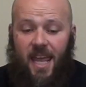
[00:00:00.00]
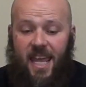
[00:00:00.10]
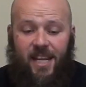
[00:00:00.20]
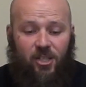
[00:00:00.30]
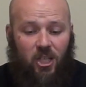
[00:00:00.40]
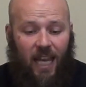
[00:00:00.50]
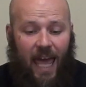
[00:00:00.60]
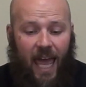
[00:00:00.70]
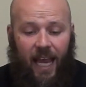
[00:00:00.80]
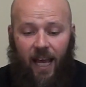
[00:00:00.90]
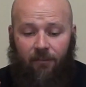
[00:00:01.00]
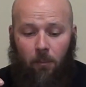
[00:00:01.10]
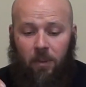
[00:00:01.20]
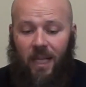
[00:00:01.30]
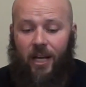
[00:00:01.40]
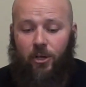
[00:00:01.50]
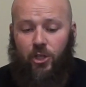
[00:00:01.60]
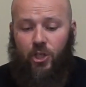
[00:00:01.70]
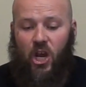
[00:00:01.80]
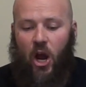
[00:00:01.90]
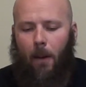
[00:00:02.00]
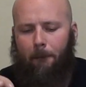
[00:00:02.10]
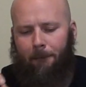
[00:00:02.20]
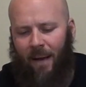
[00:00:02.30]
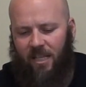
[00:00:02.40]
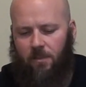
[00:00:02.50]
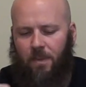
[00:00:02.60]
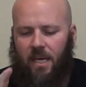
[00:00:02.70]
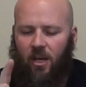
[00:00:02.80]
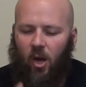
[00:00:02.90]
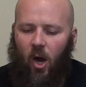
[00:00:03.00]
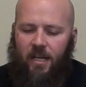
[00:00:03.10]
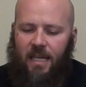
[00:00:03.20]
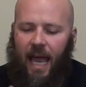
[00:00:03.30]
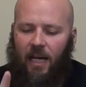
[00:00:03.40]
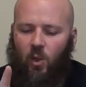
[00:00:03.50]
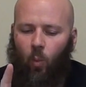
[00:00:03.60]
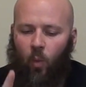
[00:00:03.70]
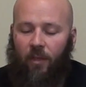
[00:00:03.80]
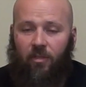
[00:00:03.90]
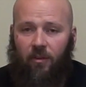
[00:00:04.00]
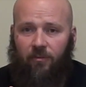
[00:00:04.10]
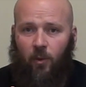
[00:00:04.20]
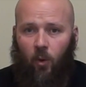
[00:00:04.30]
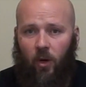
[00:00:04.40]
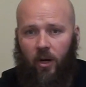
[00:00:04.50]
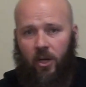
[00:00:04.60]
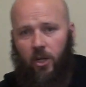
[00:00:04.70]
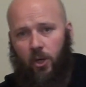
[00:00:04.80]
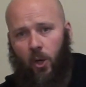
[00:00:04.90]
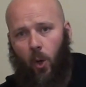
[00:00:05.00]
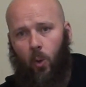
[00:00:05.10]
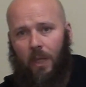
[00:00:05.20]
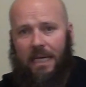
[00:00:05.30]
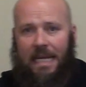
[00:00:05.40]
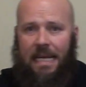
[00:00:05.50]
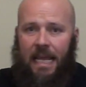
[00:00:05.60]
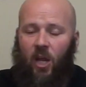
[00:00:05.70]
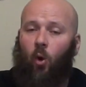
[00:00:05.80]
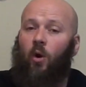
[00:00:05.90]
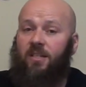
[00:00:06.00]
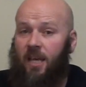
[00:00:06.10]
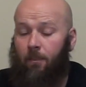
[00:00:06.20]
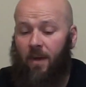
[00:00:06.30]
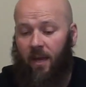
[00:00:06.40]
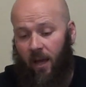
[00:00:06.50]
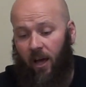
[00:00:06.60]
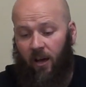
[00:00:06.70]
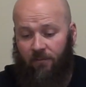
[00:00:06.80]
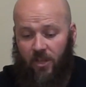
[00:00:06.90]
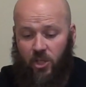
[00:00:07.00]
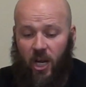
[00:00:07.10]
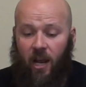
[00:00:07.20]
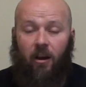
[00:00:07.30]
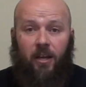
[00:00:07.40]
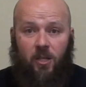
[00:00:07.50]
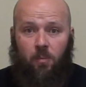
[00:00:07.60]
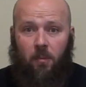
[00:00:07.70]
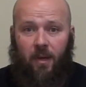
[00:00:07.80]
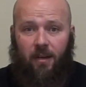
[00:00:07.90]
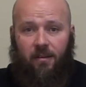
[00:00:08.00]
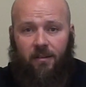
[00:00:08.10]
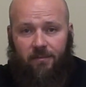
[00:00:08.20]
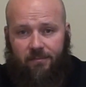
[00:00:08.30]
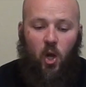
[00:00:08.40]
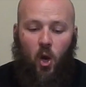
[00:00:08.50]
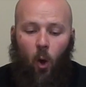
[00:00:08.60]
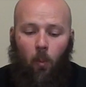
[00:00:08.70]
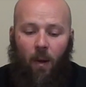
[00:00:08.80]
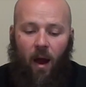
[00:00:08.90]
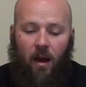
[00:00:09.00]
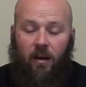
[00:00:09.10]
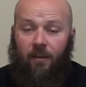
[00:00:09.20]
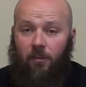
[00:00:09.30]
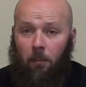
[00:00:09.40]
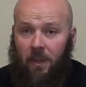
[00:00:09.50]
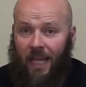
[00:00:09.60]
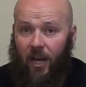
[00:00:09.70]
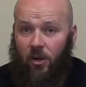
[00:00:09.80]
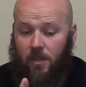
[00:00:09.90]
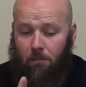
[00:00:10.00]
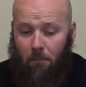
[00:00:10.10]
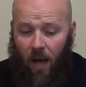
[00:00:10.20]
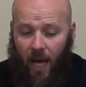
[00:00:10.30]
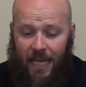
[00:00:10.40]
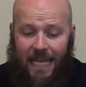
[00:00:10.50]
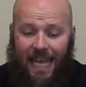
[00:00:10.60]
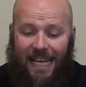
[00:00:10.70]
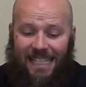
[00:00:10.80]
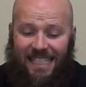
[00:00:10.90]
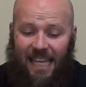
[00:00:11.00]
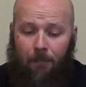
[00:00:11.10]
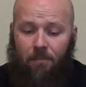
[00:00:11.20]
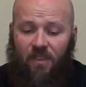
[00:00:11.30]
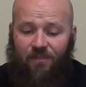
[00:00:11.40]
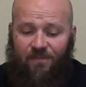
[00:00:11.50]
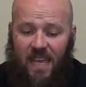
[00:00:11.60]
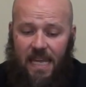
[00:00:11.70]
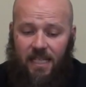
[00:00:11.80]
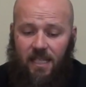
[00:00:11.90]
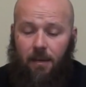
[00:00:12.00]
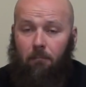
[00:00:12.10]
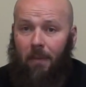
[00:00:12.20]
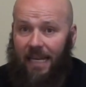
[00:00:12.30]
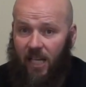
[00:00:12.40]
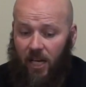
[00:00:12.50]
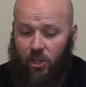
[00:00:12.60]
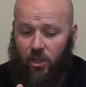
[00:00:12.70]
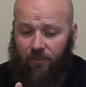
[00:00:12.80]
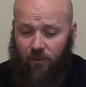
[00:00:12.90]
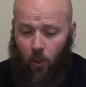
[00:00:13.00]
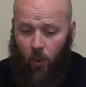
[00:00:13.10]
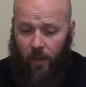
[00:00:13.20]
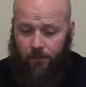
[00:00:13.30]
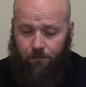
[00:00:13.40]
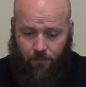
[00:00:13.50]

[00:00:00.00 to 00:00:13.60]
Each leg of a player's chair must be in contact with the floor. No leaning or tipping of the chair is permitted. No part of the player's body except the feet may touch the floor.